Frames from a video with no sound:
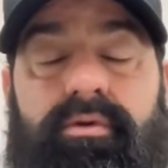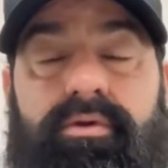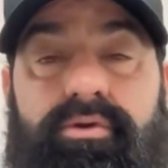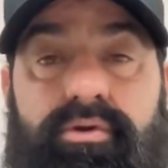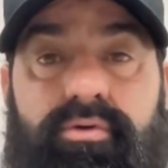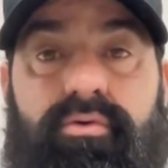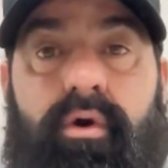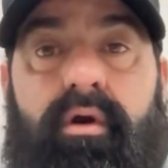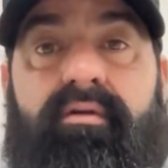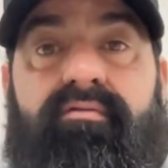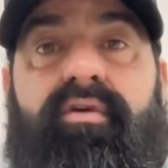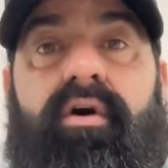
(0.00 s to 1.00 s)
you are
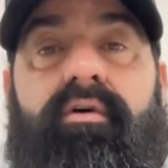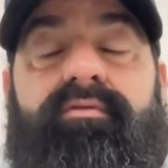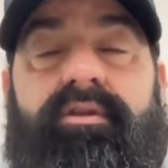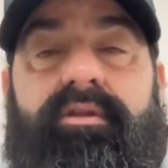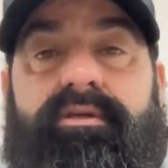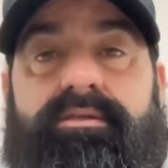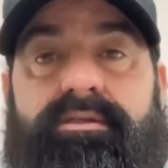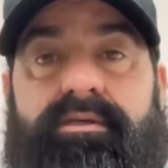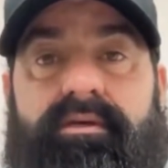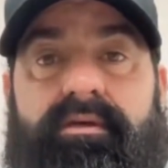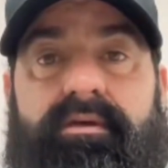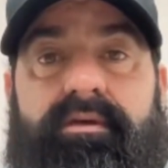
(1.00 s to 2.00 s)
involved in this.
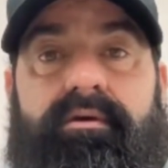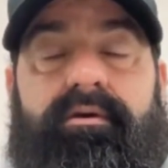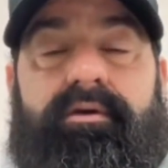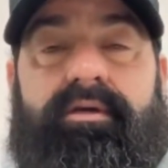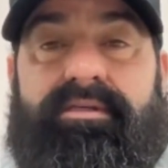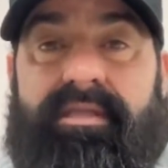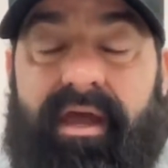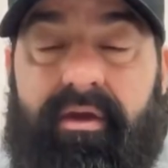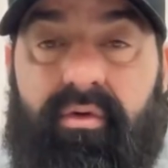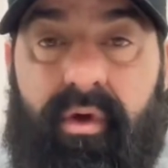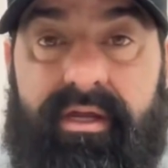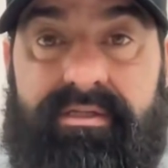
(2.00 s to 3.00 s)
Isn't that
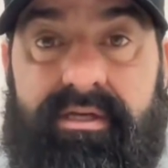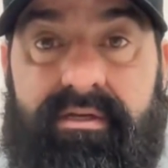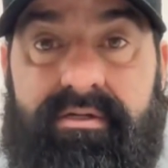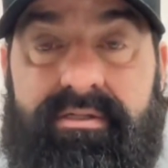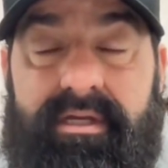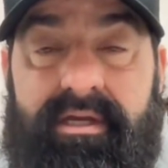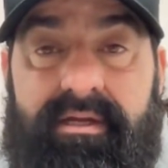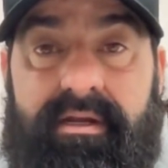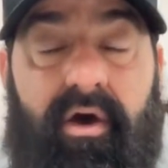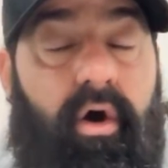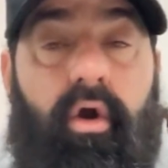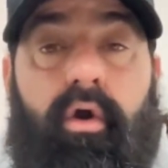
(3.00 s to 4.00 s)
great to understand?
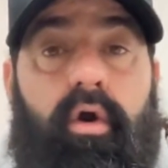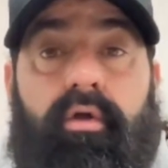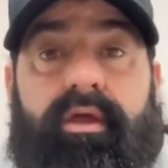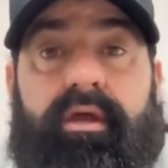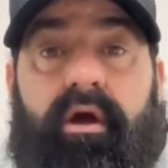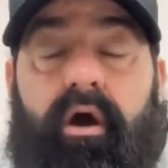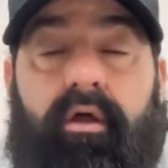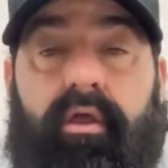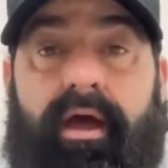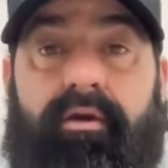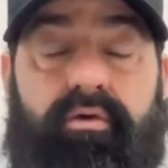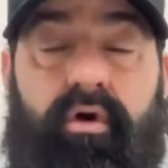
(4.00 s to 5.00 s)
Now, are all they, all,
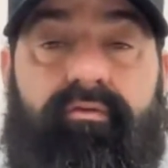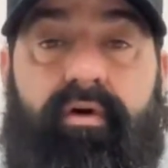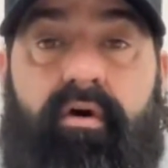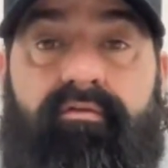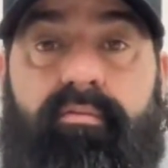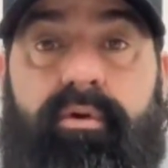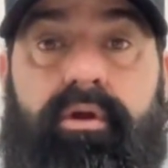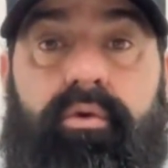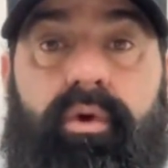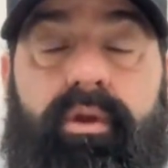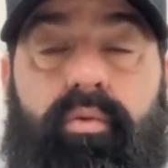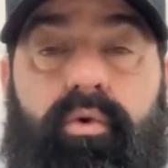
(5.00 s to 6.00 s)
I don't know if all of them are going to
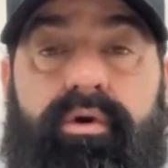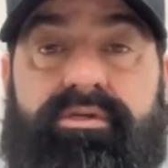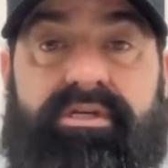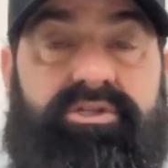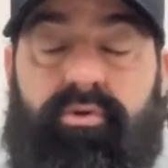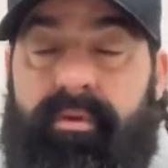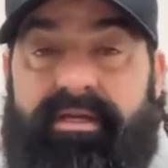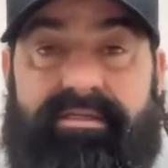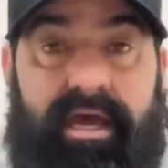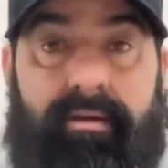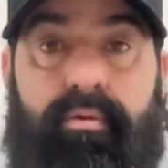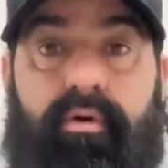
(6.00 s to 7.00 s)
win, warriors. I show my
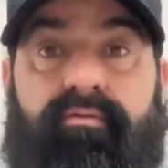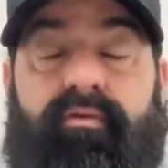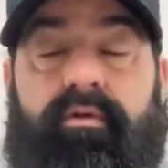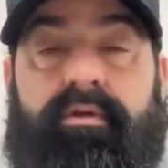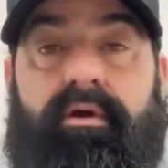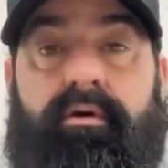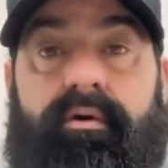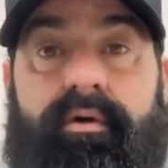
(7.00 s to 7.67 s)
exact portfolio.